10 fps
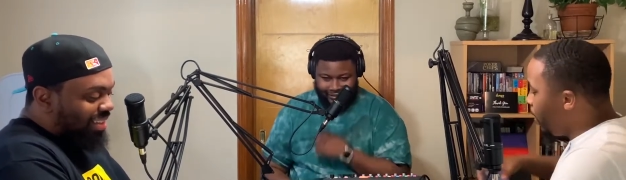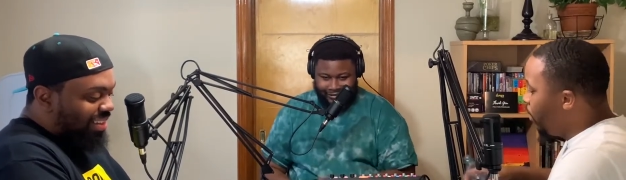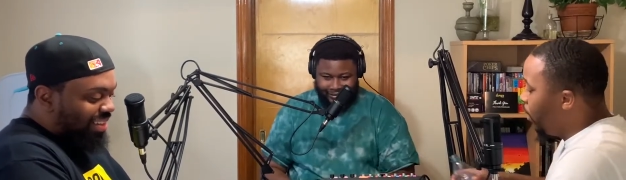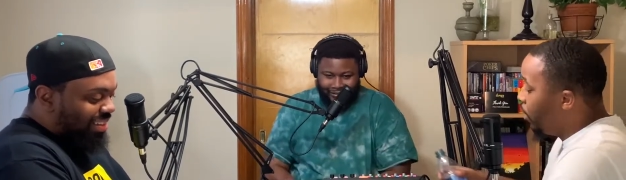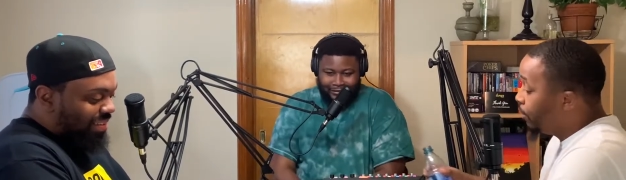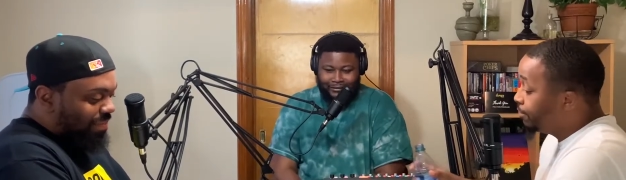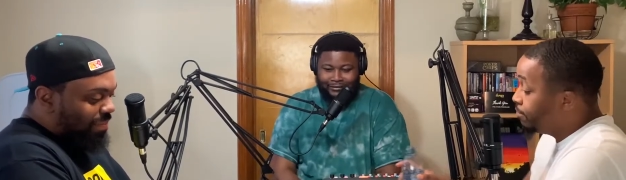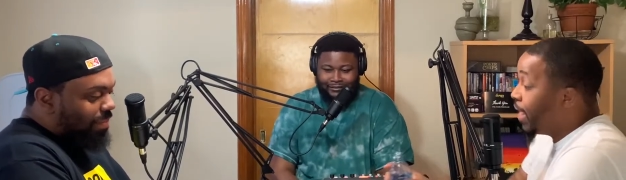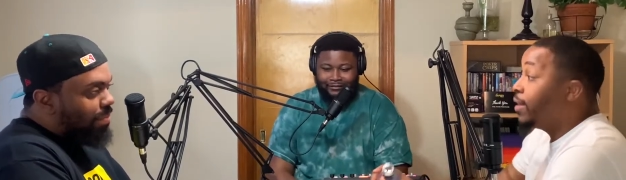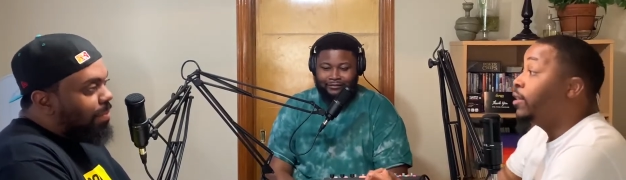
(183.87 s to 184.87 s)
Speaker 1: Um,
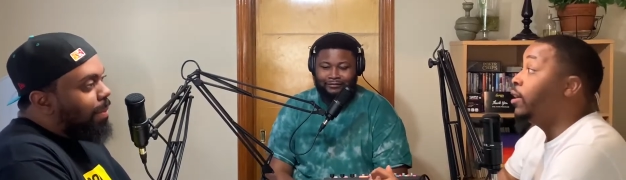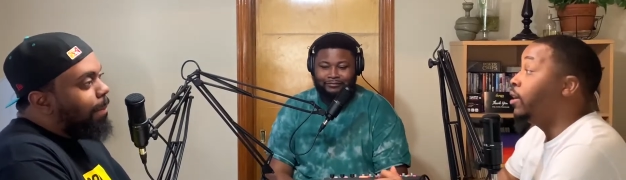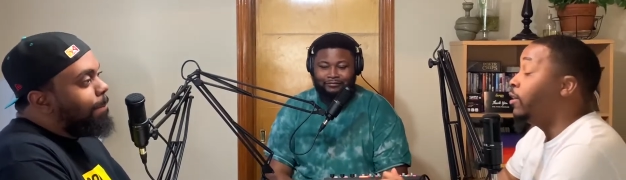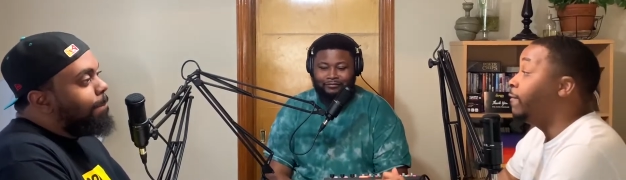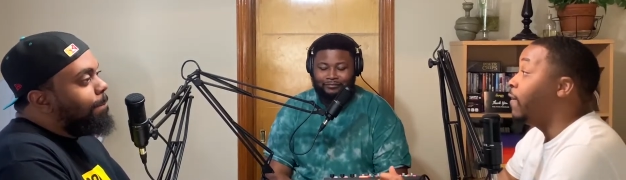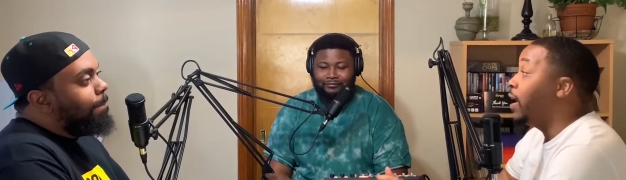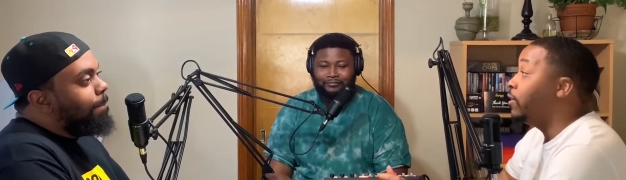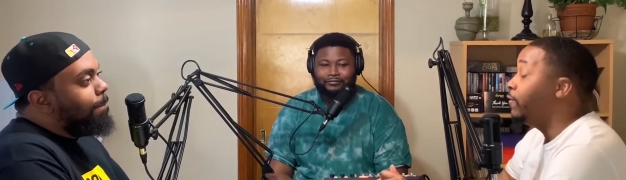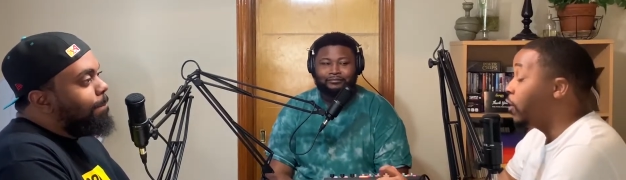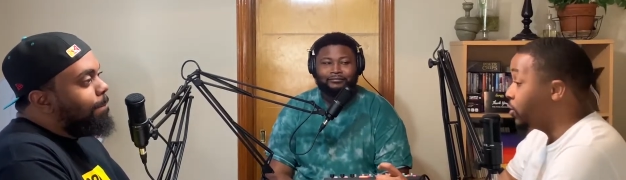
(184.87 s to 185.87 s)
man, the the fight, the
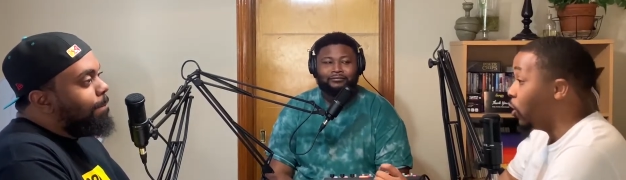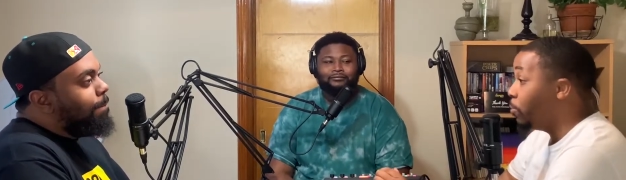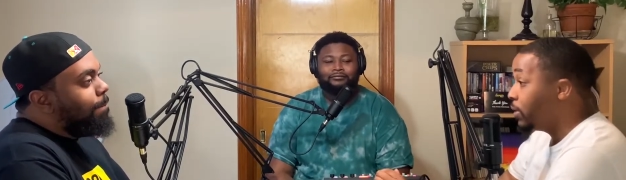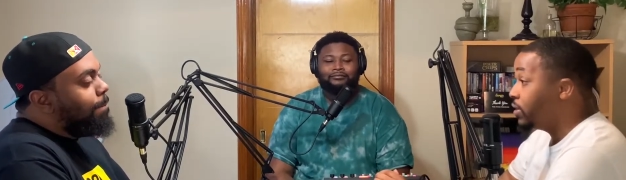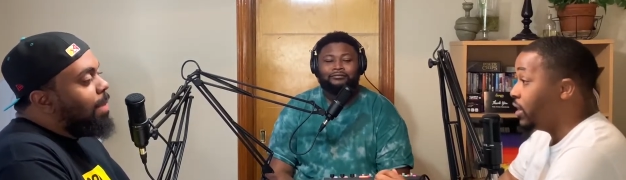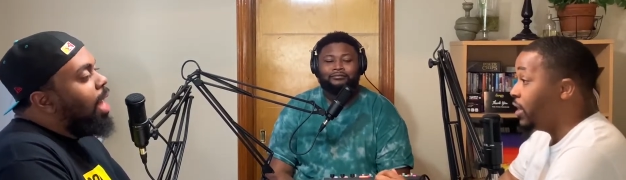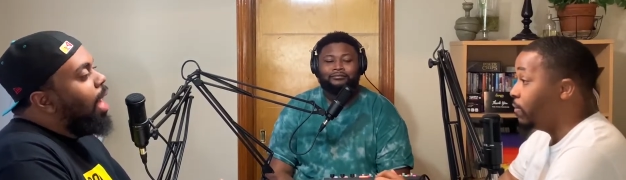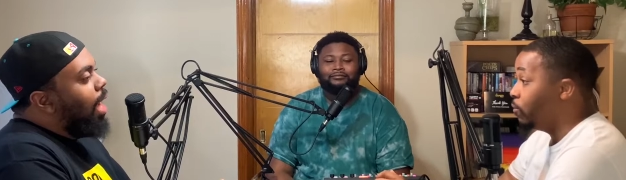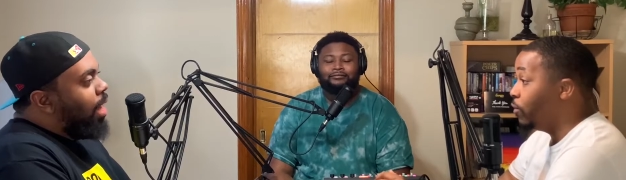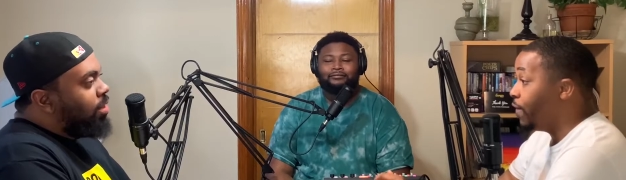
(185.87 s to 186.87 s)
first opening scene
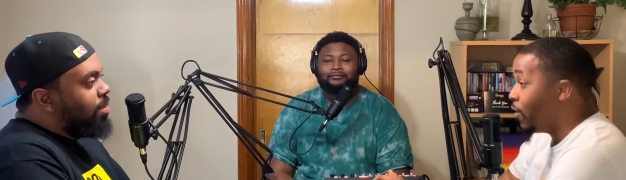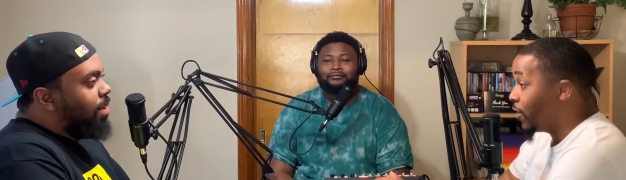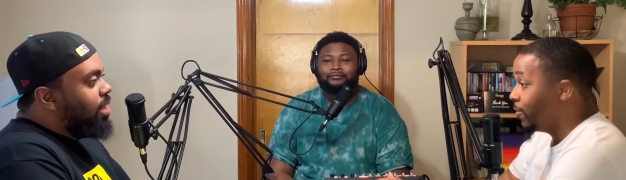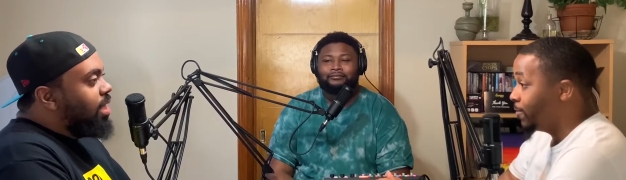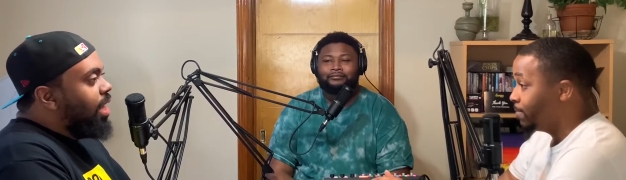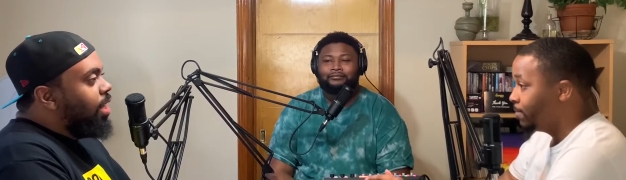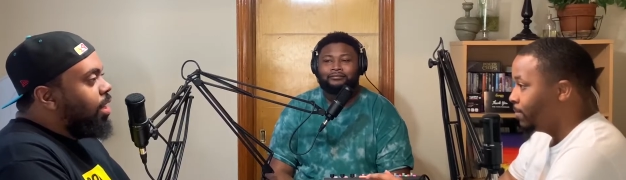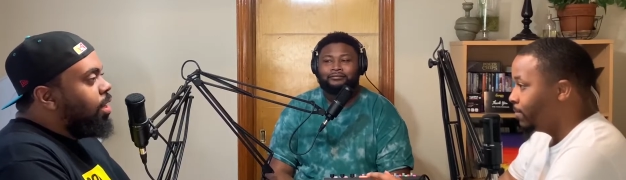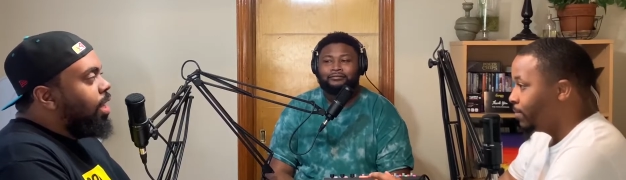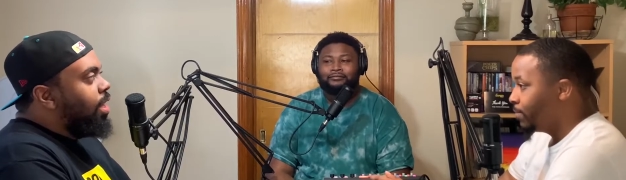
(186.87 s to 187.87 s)
with Falcon. I was Falcon, about
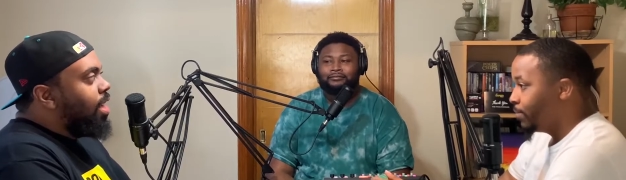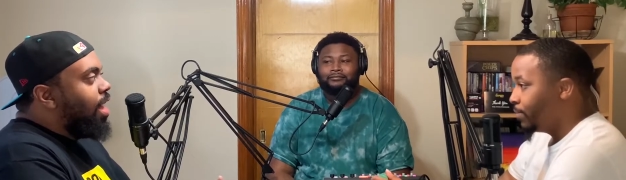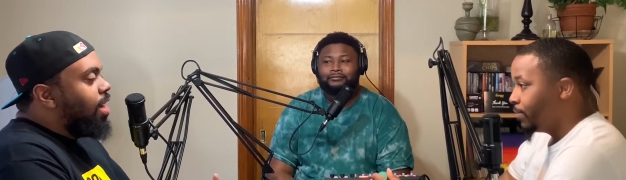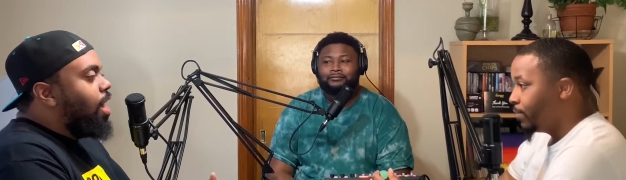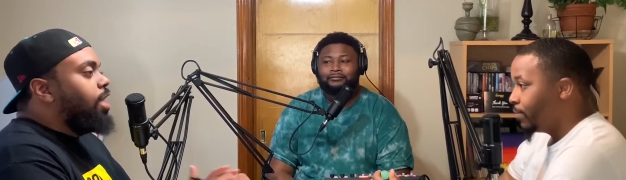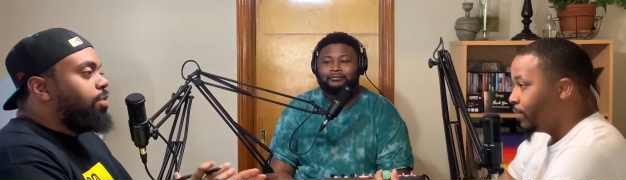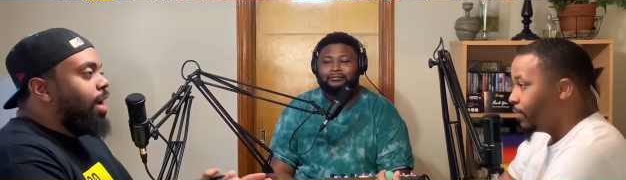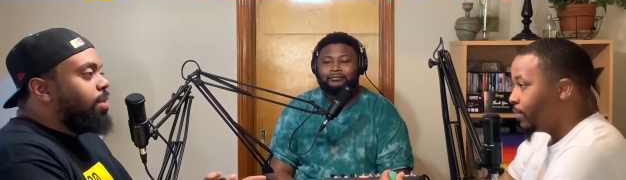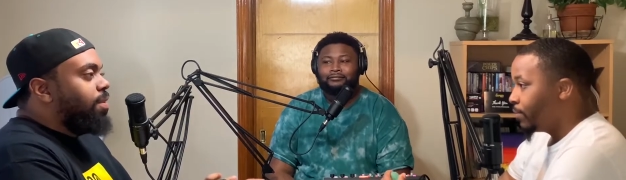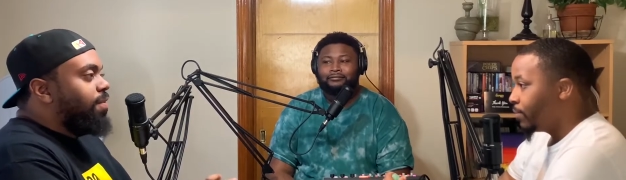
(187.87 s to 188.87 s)
to say it kind of
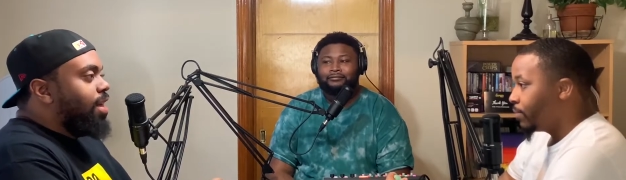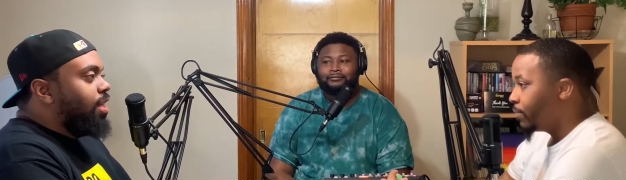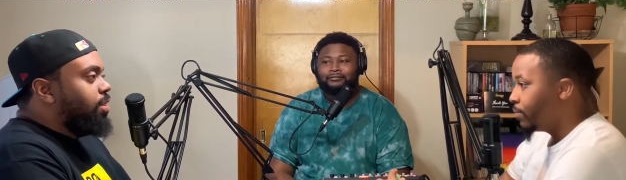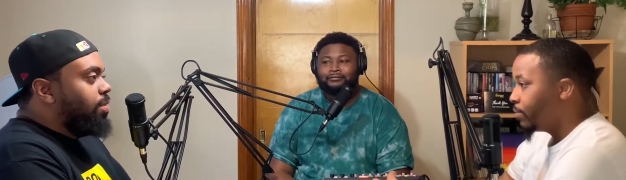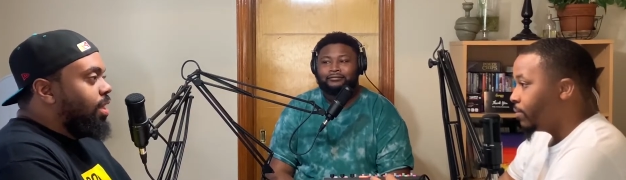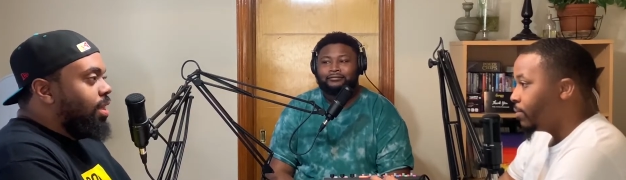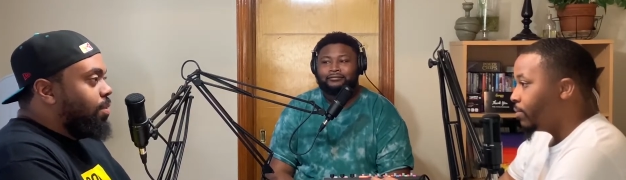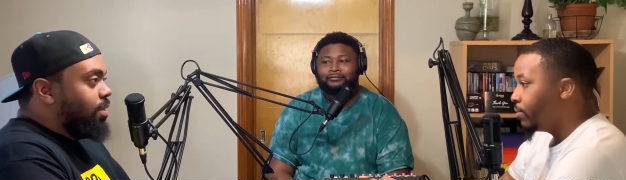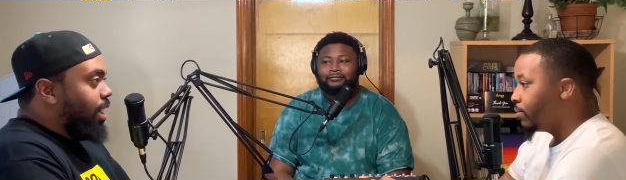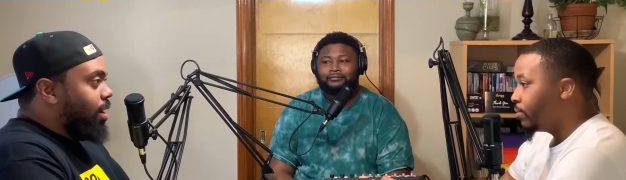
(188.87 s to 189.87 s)
contrasts with the fact that you said there
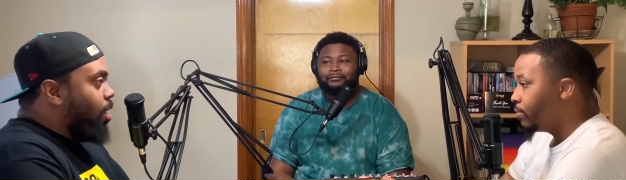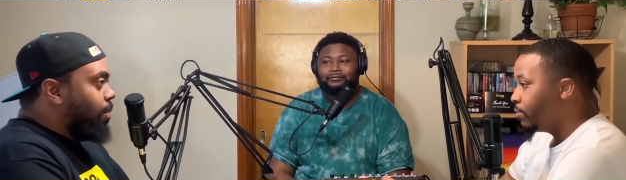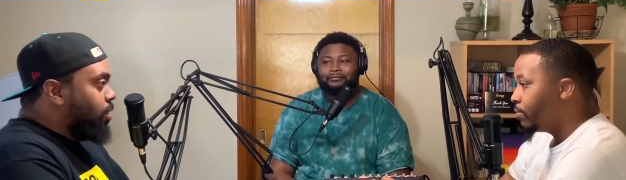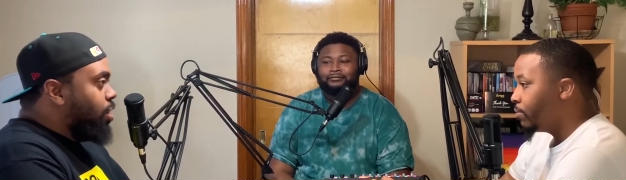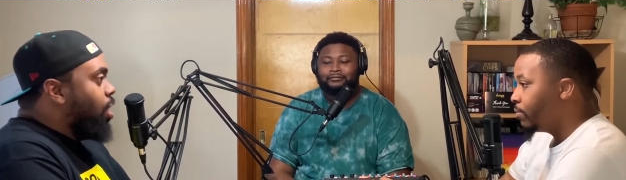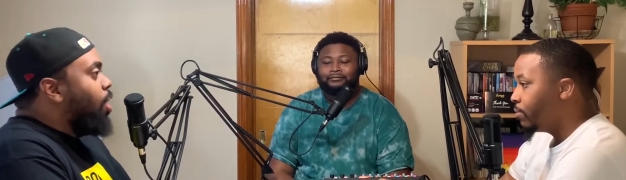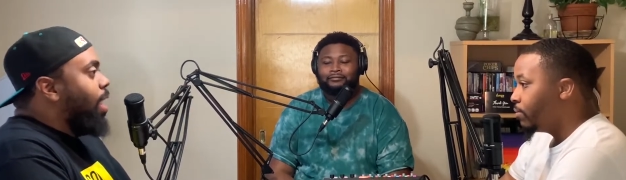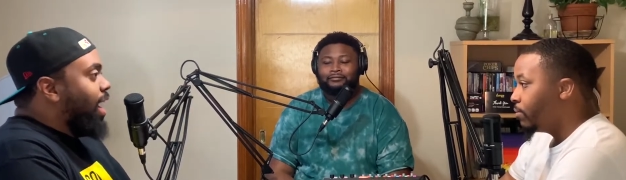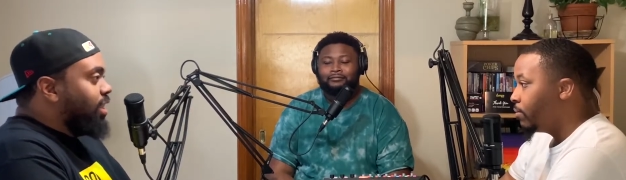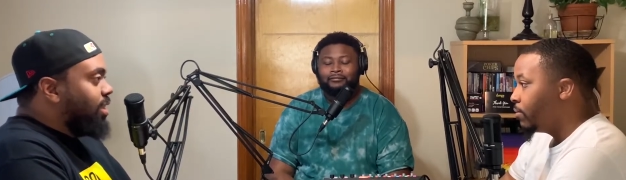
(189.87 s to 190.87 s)
was like almost no
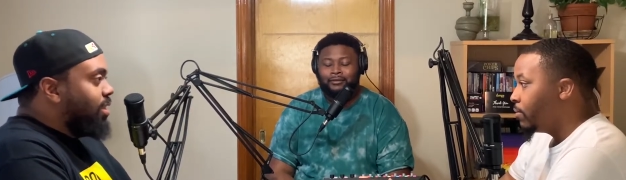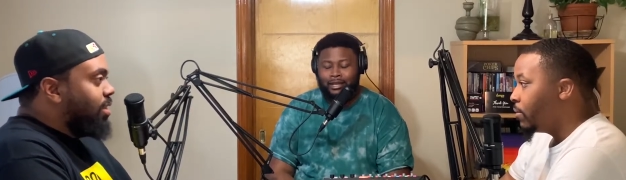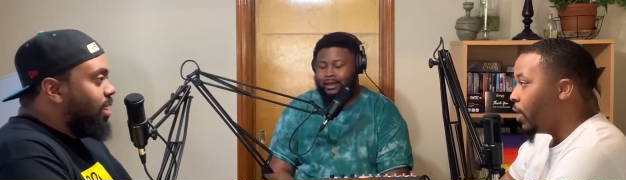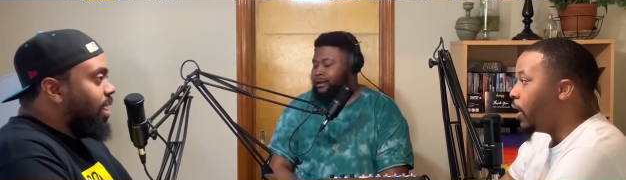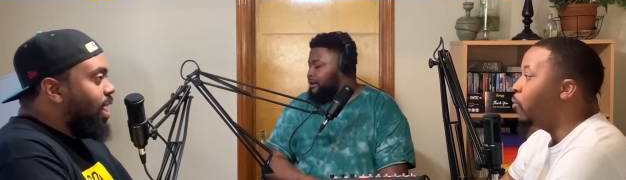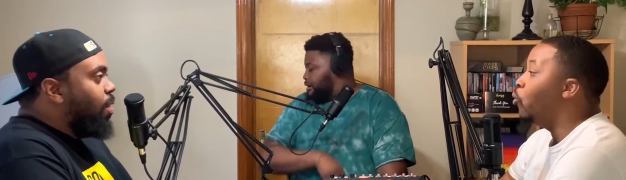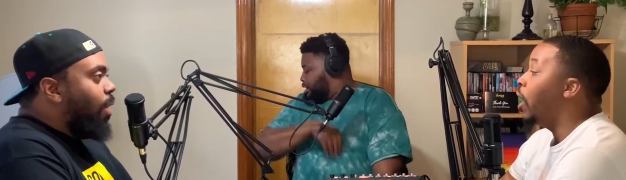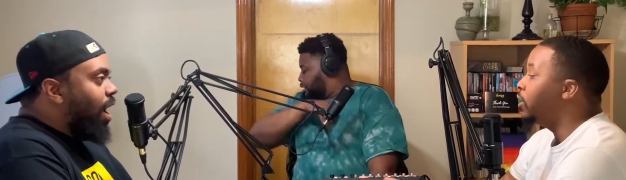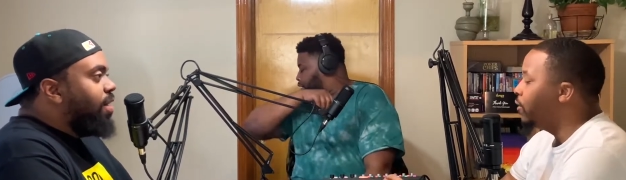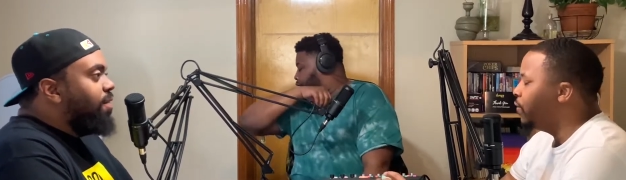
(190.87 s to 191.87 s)
action in, in WandaVision.